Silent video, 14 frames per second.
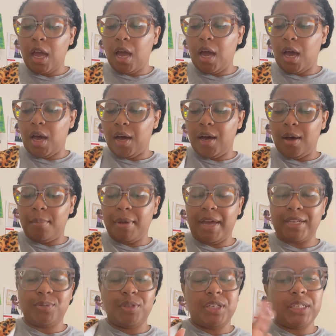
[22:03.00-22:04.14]

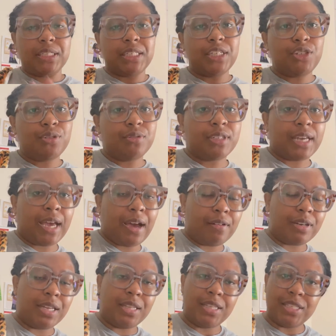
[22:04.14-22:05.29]
as we continue down
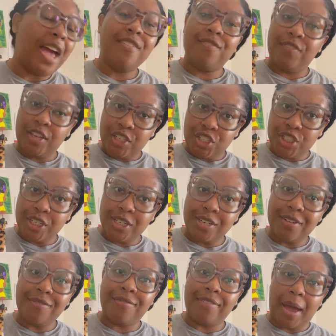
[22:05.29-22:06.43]
in this
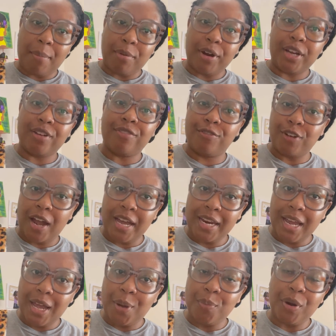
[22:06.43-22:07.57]
featured fabric
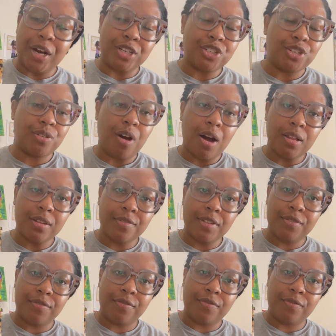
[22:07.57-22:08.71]
Friday, where I show you all of the
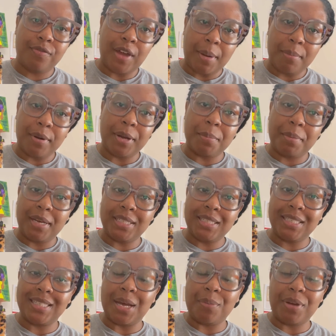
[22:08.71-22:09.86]
fabric bases
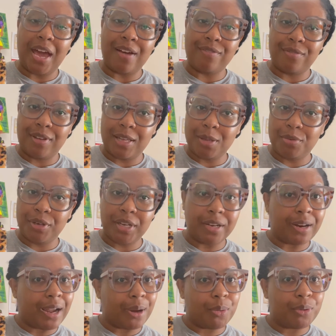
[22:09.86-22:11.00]
that we have available here
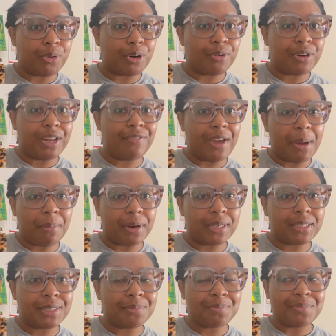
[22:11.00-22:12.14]
at Queenora Renee Fabrics.
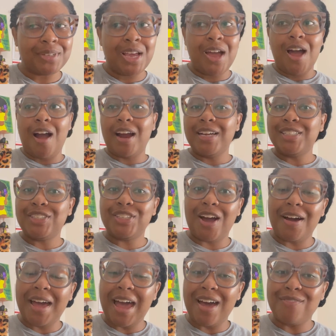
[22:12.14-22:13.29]
All right, so y'all
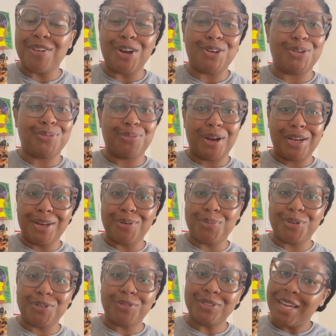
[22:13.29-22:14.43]
have a great and
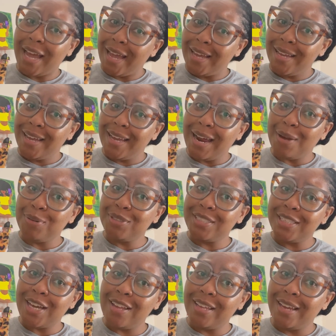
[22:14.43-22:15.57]
wonderful day, and I will see
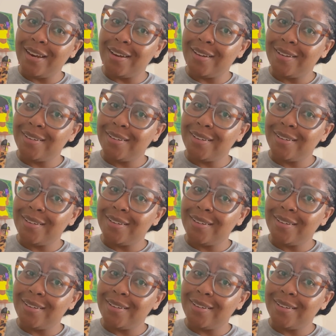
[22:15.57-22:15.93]
y'all later.